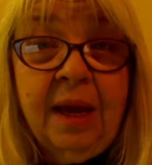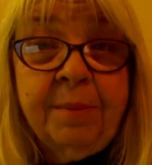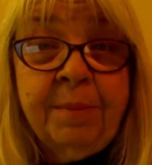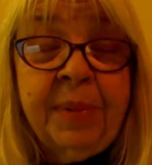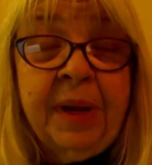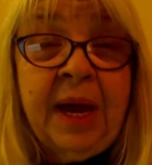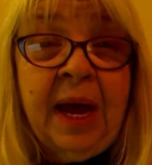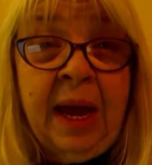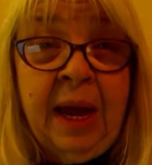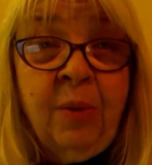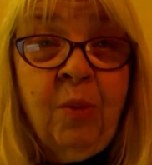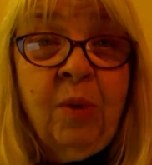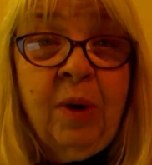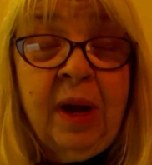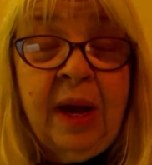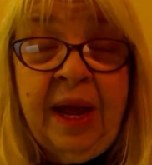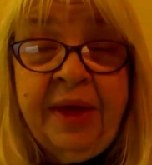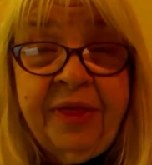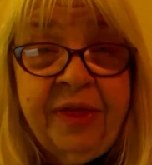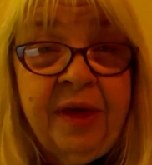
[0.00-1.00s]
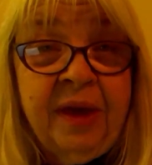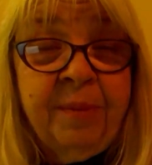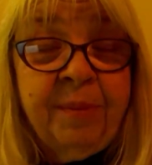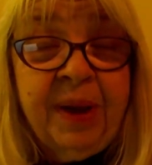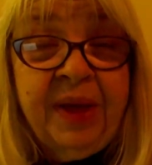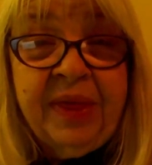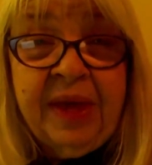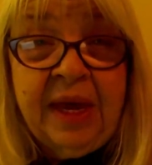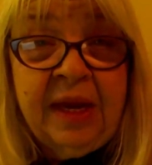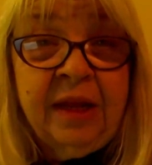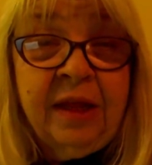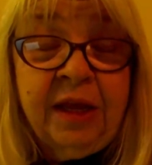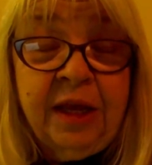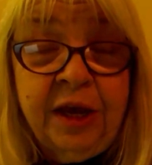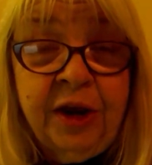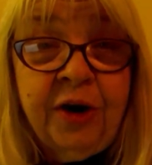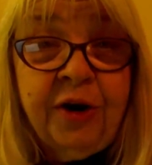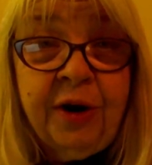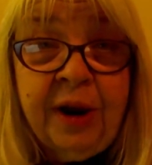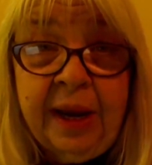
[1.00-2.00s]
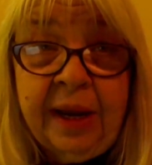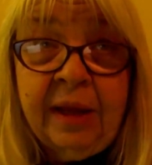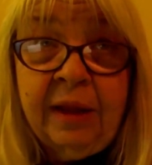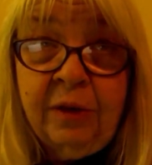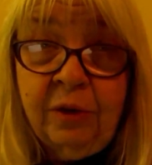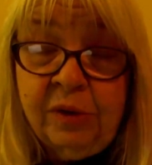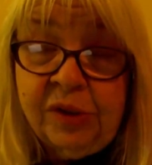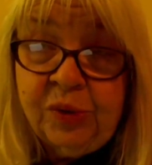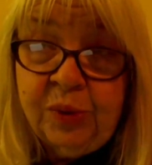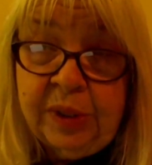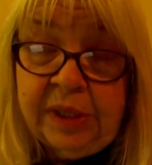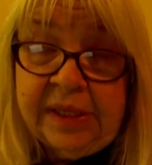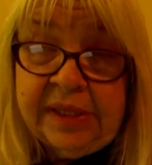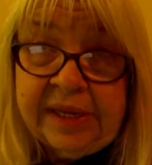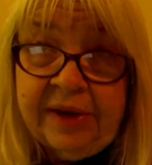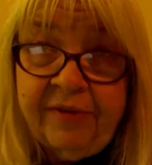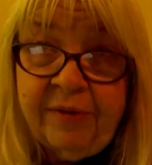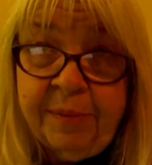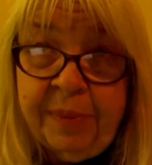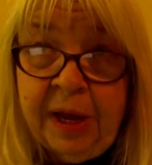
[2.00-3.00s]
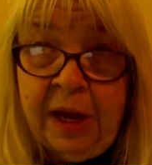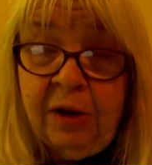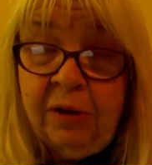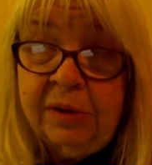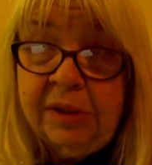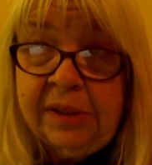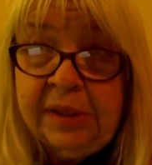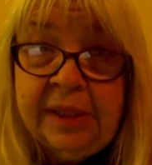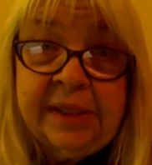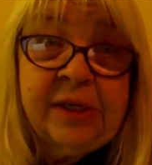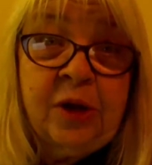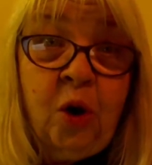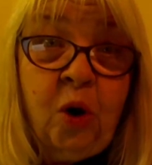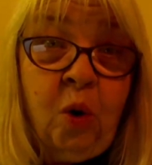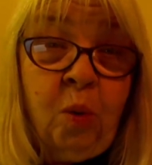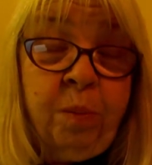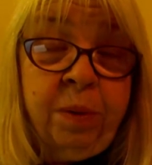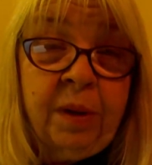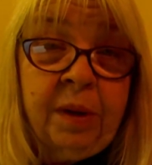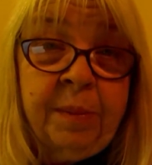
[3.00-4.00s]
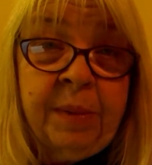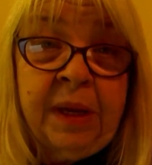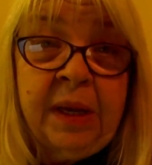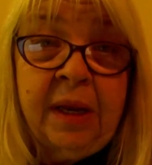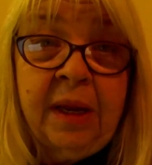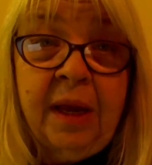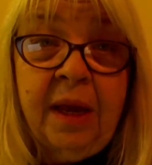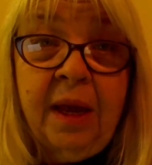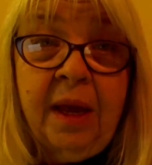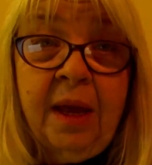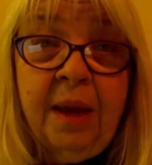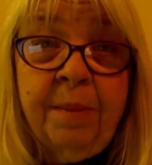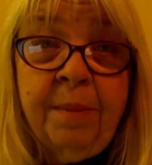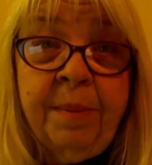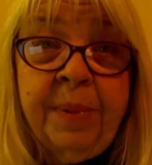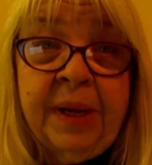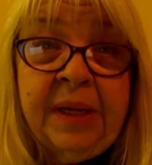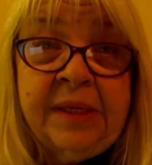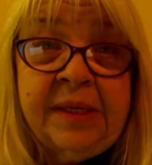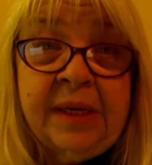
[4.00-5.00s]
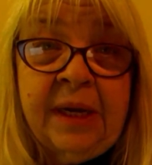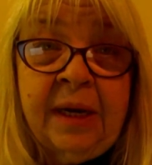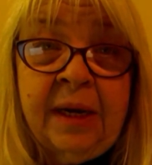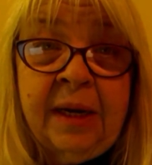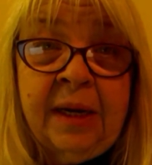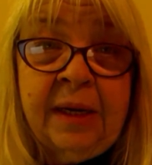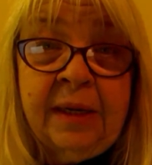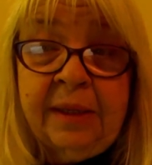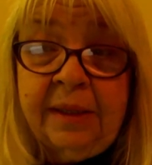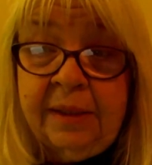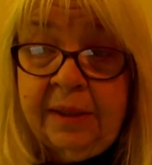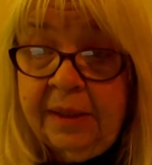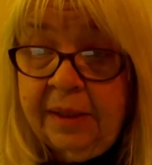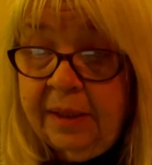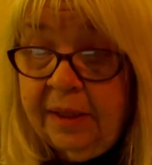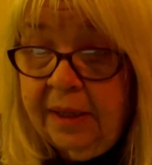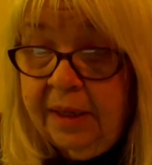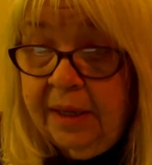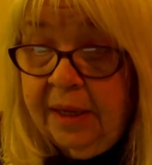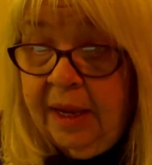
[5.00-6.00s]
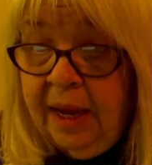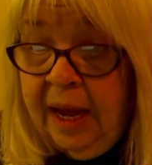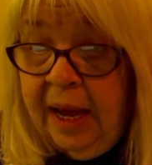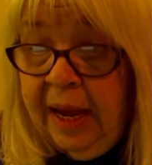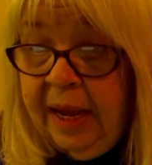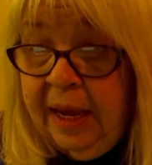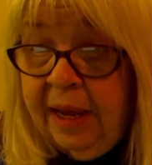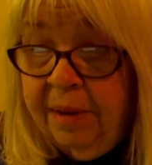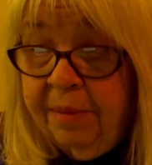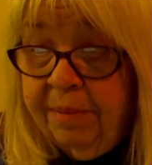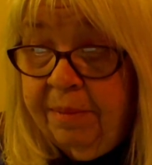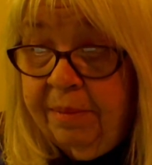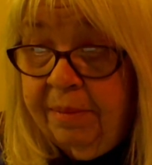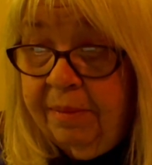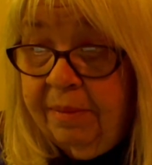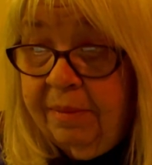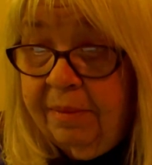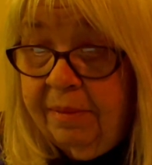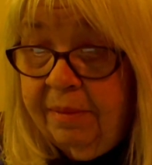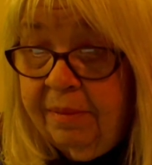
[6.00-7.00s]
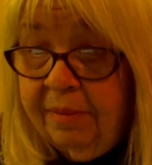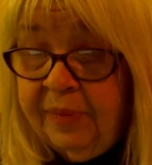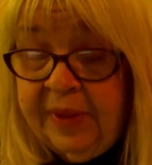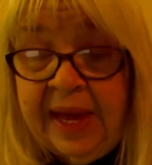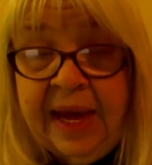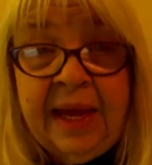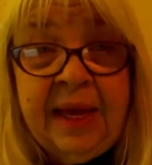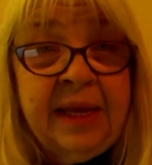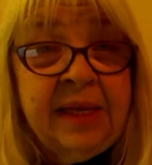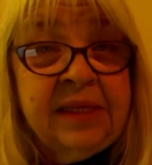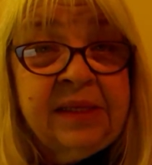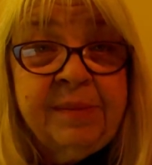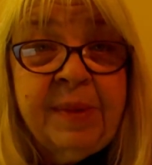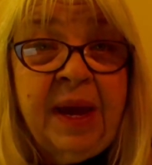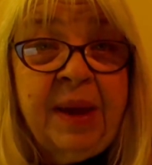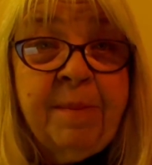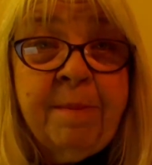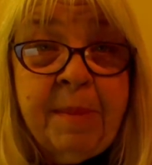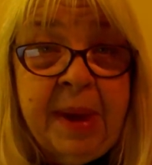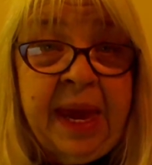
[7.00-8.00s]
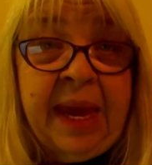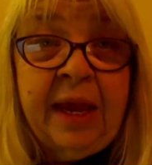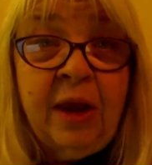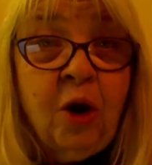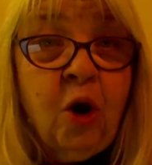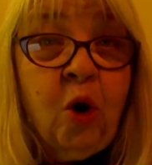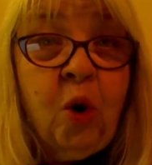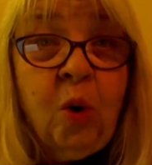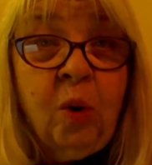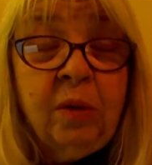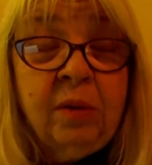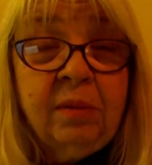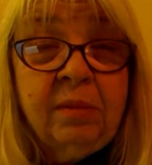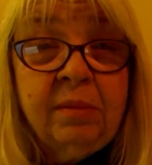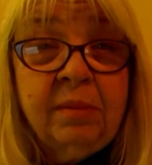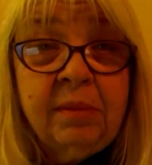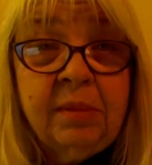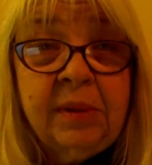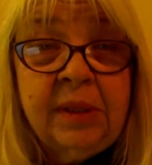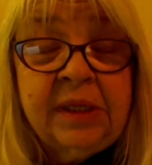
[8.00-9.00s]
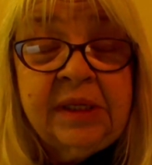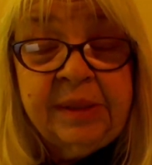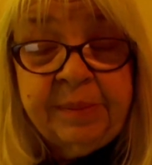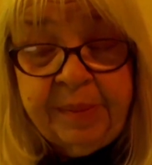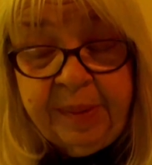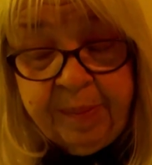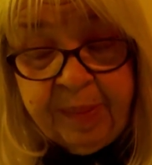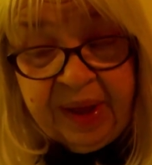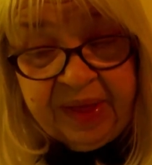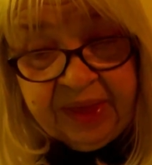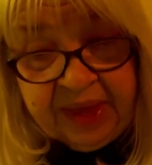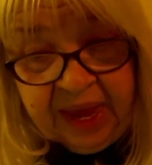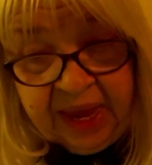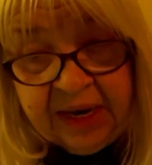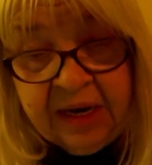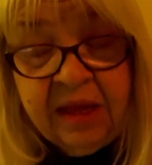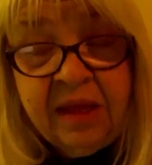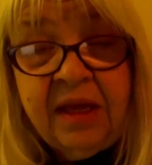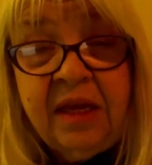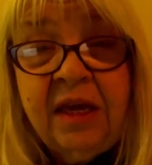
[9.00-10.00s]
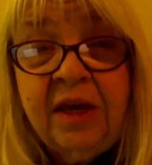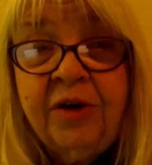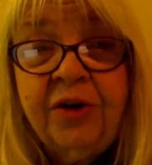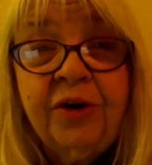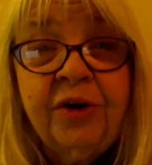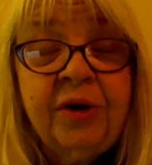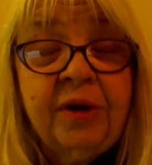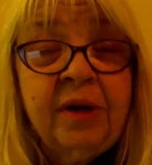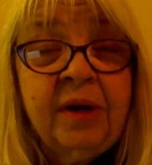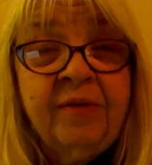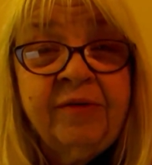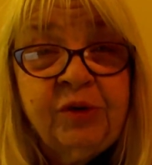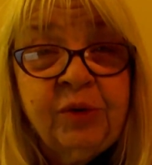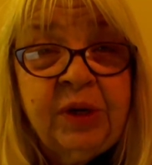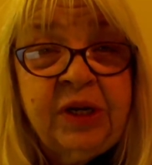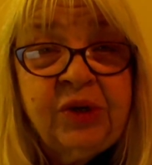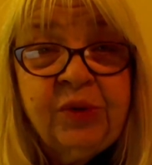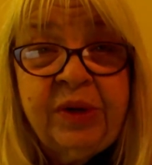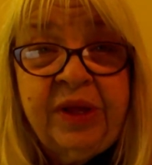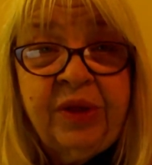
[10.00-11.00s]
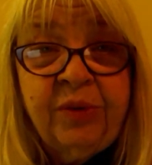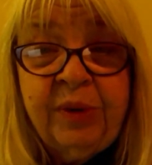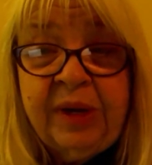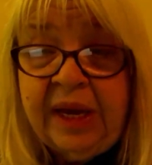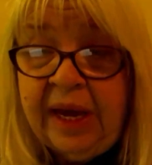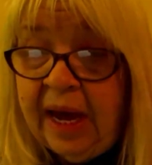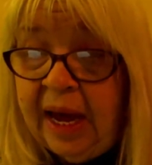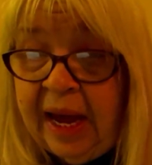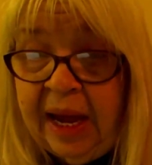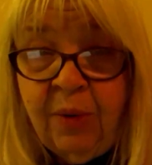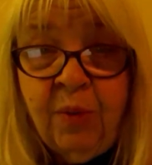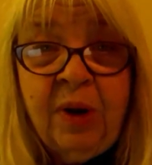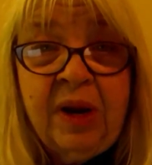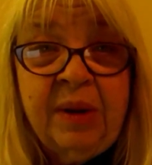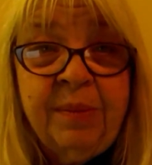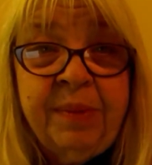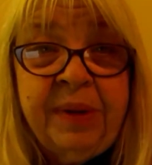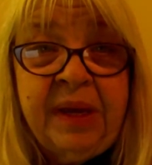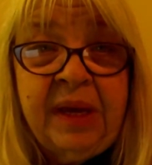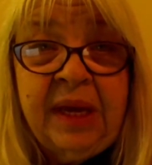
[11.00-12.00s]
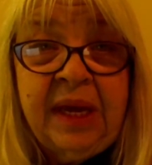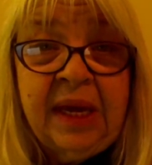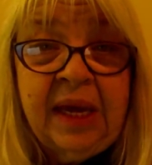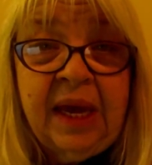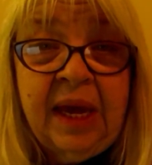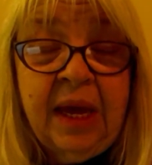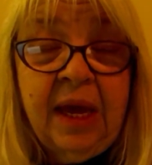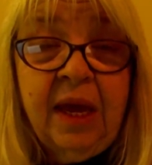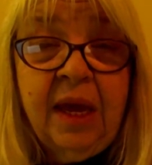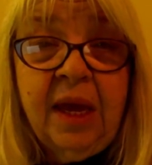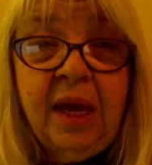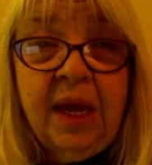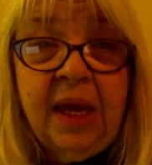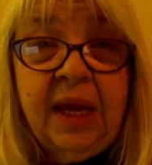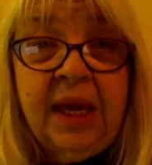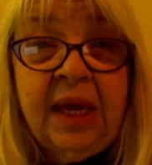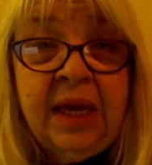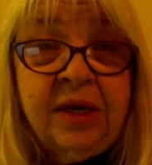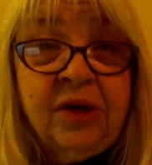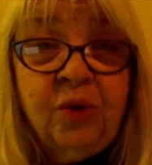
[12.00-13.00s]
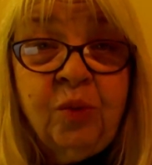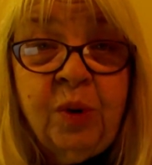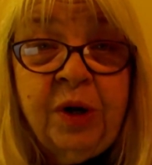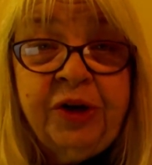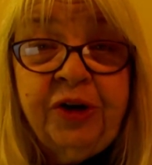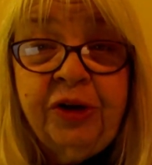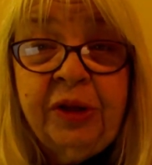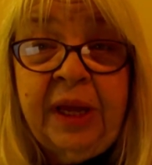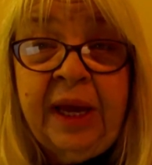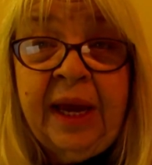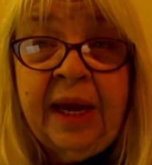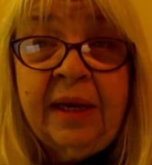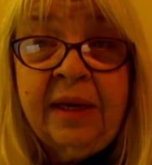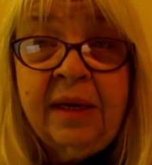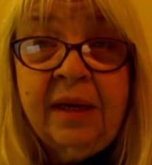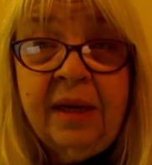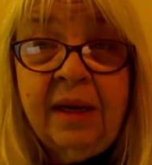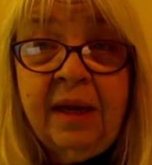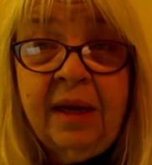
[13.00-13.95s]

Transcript: But I, I think by the end of the year I can lose 27 pounds. Let's hope. But, but uh, I am that is my main goal. So by the end of the year of 2023, I want to be into Onederland,